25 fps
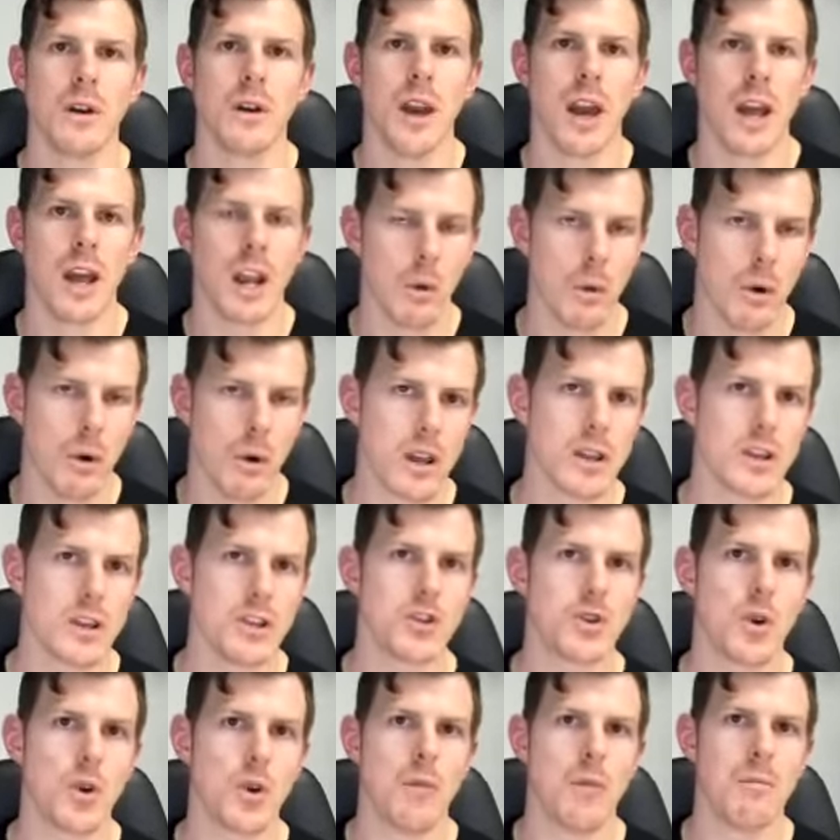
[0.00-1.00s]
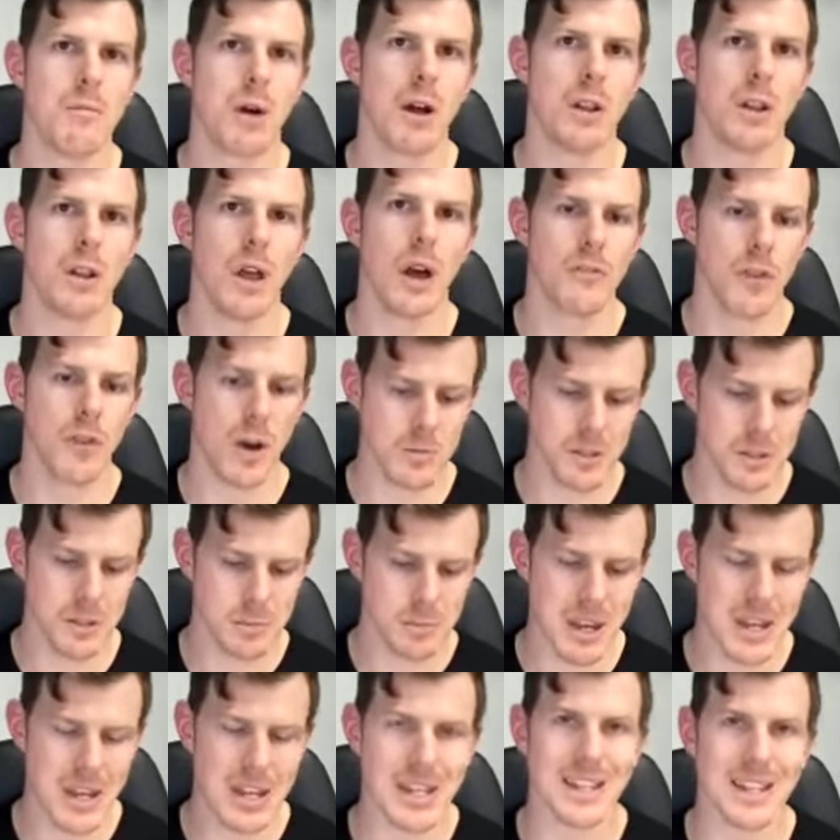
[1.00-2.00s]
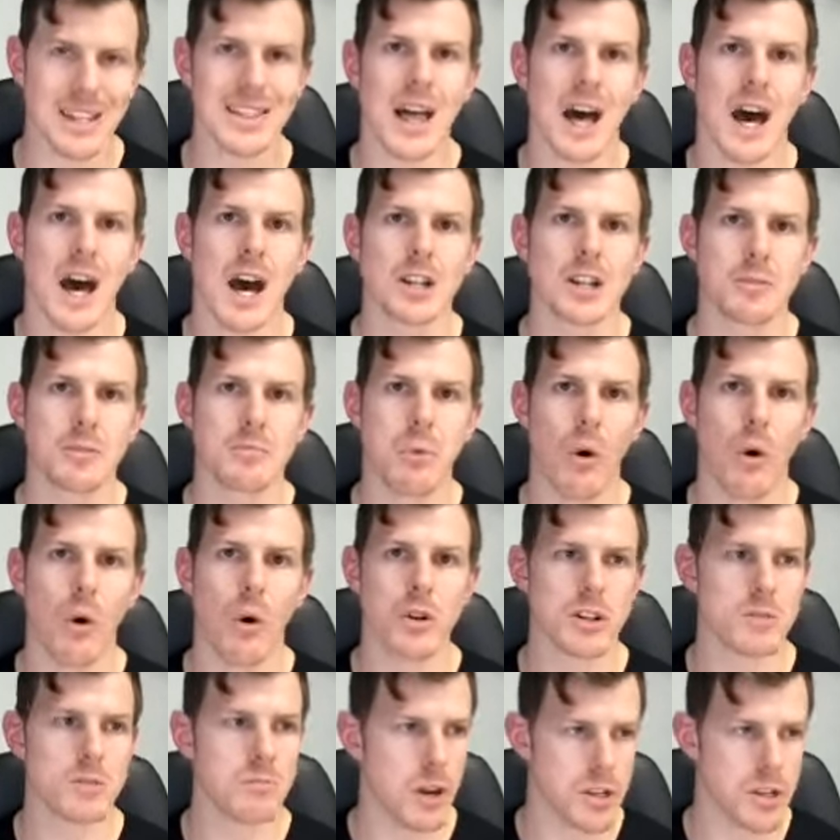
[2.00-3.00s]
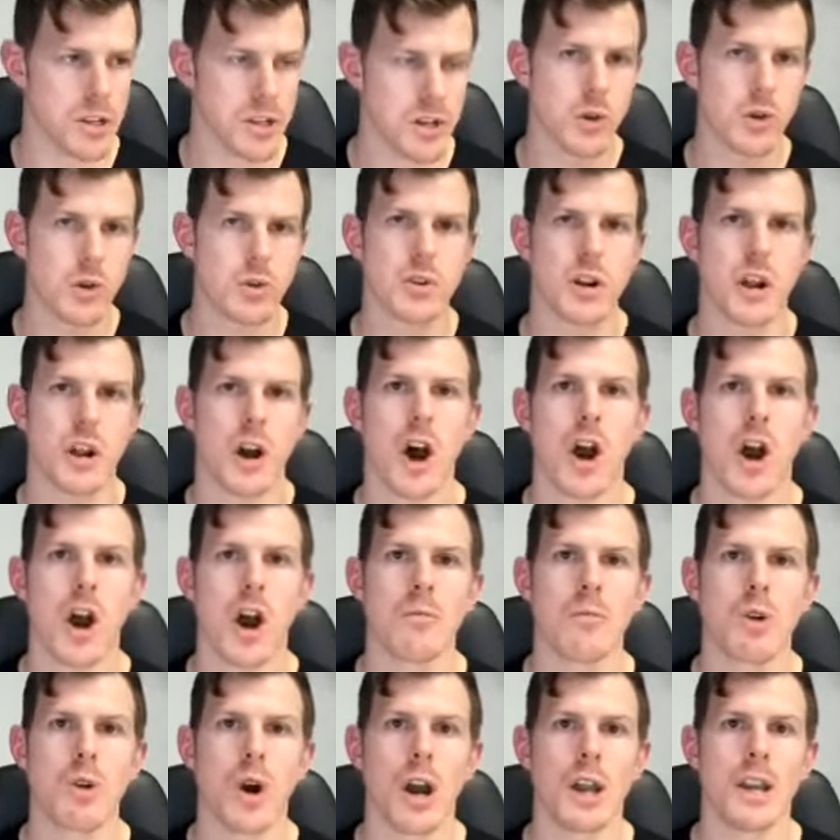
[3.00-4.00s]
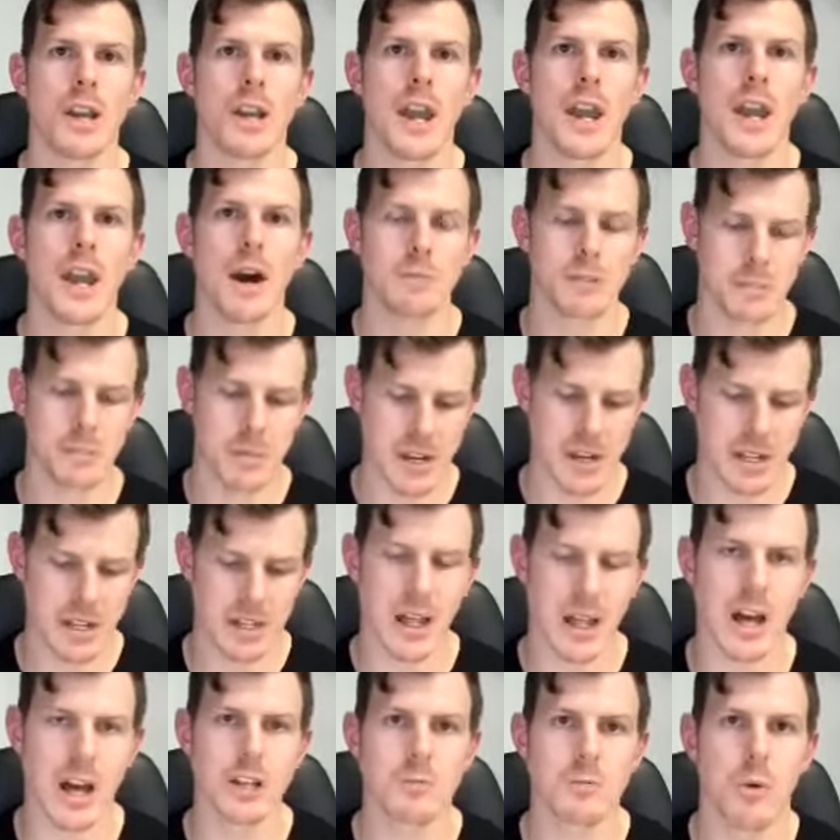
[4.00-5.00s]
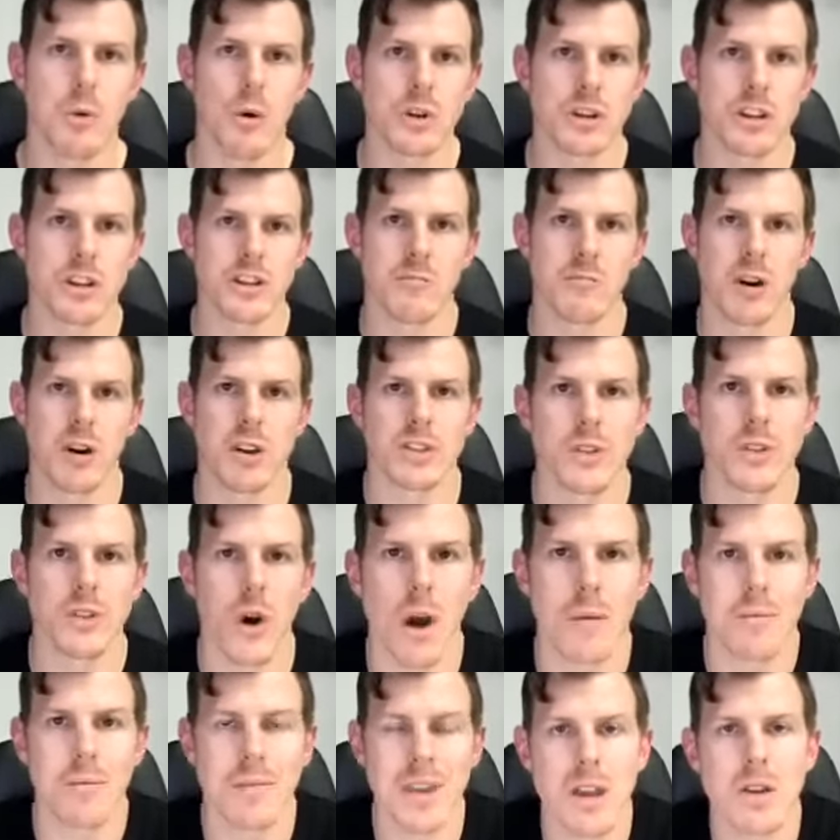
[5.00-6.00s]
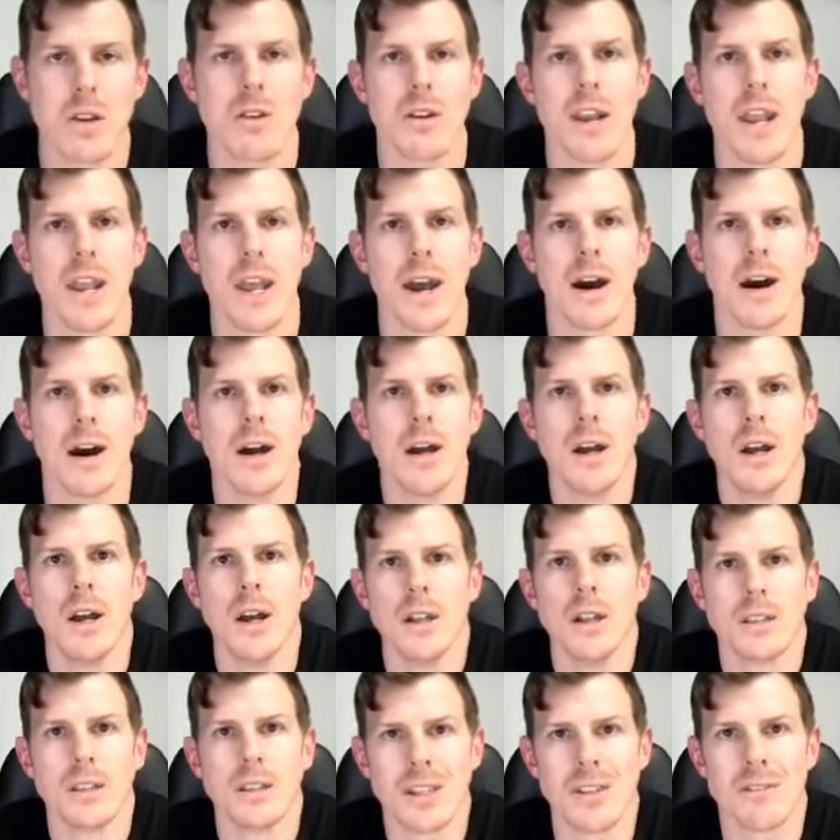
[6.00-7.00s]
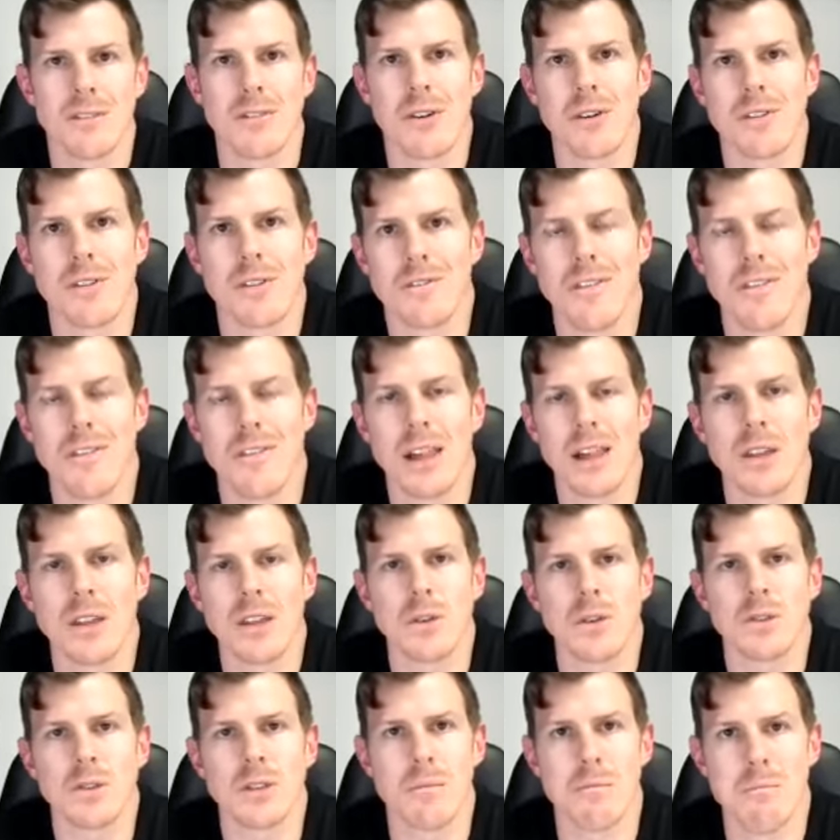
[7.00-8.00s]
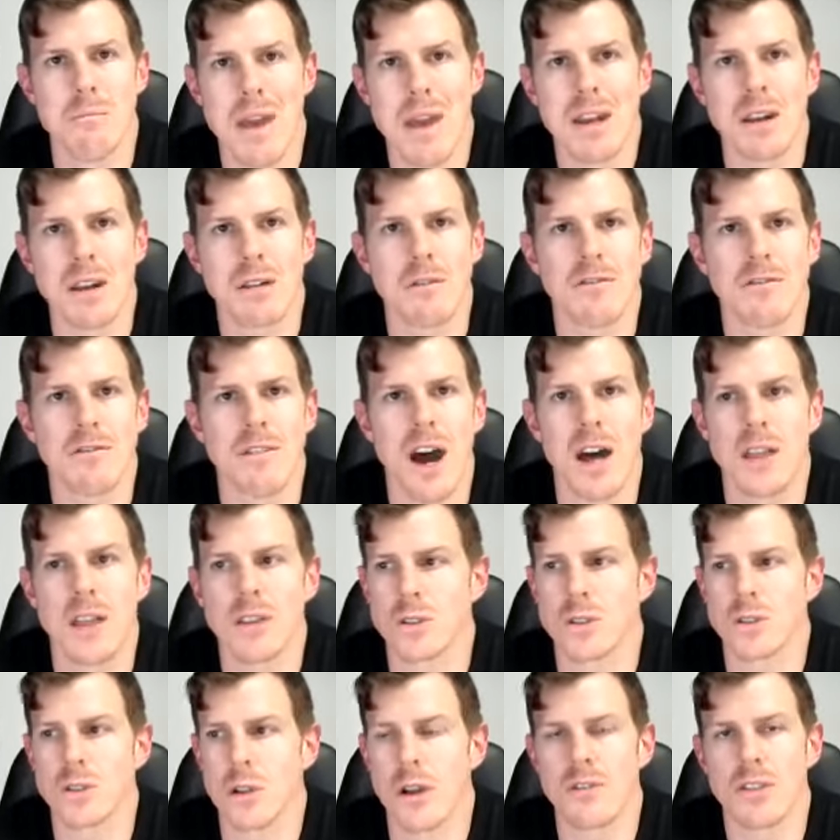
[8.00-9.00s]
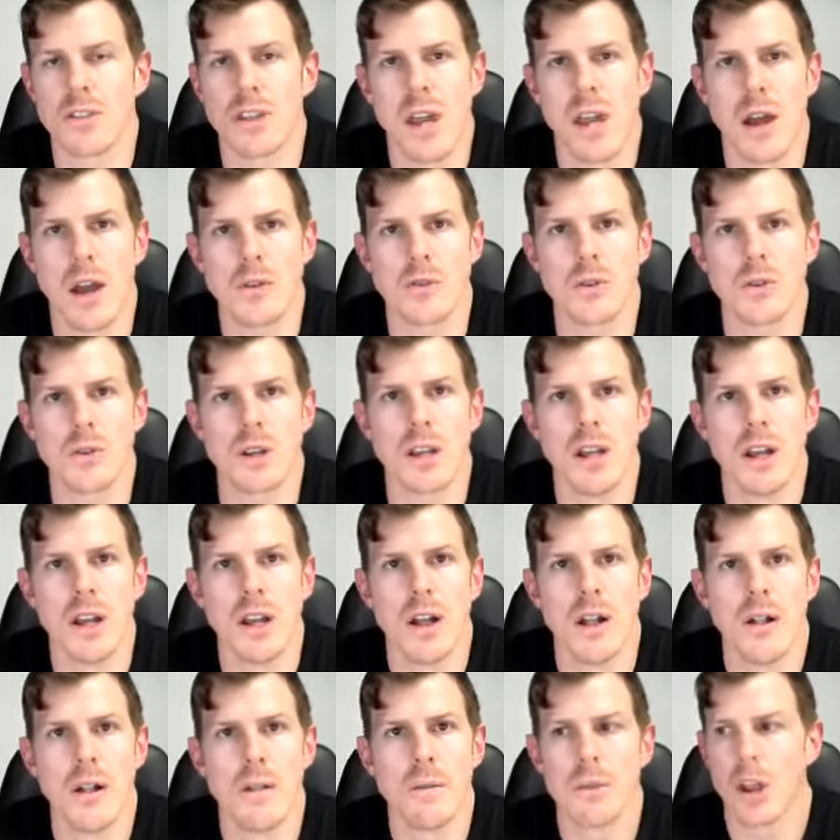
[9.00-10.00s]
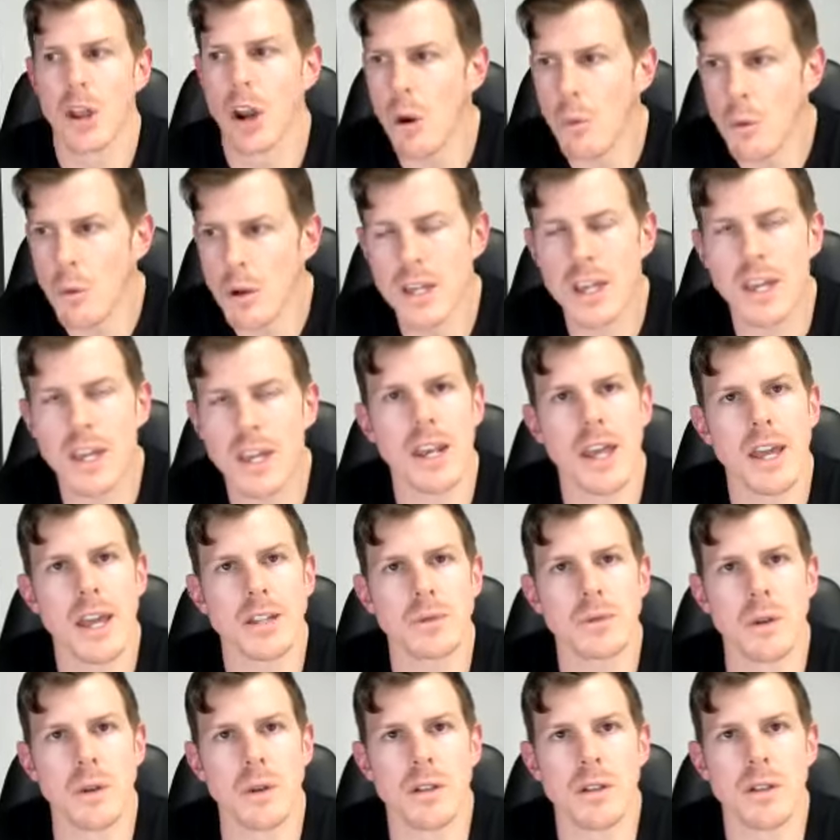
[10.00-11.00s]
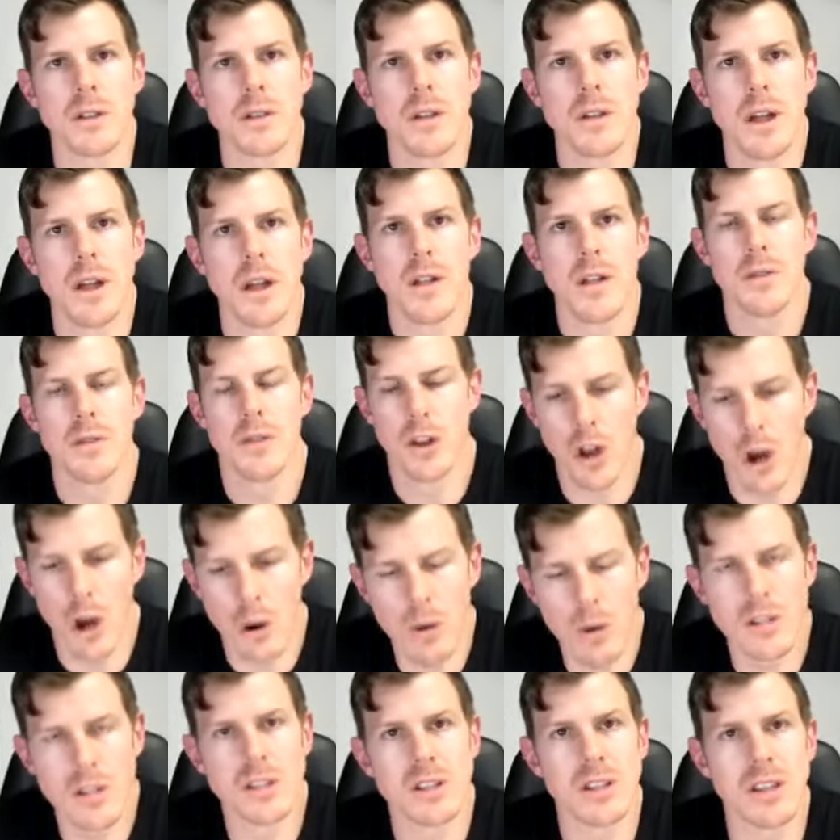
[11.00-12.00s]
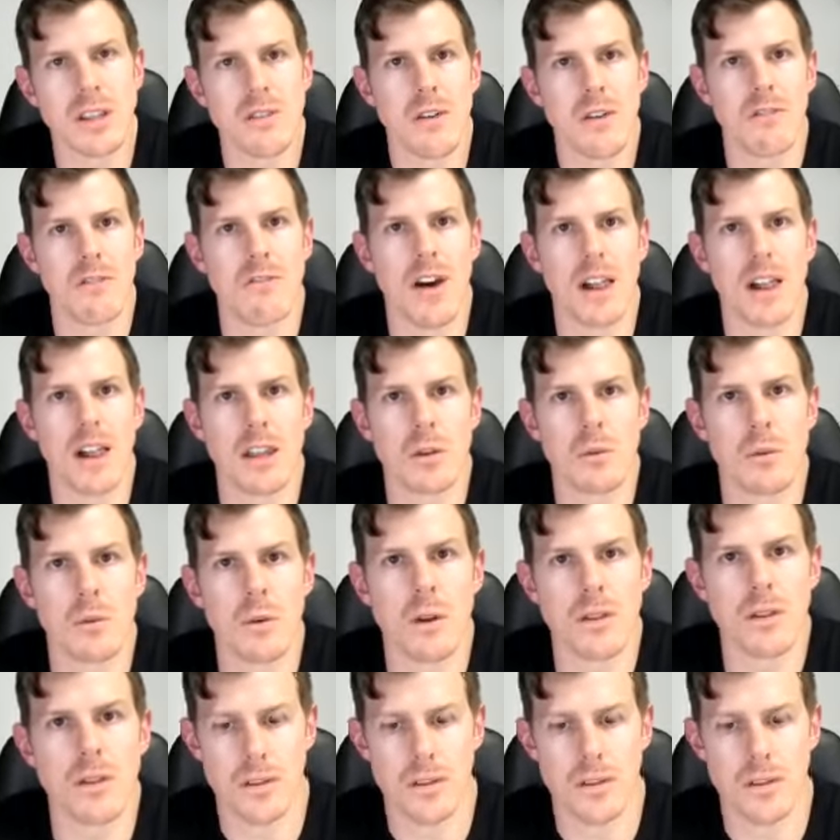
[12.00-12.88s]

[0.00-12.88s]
and I want to enjoy my life. I'm spending a large portion, my children at home right now, I'm spending a large portion of my time here and now delivering value to men and fathers all over the country that I want to connect with, that I want to deliver value with.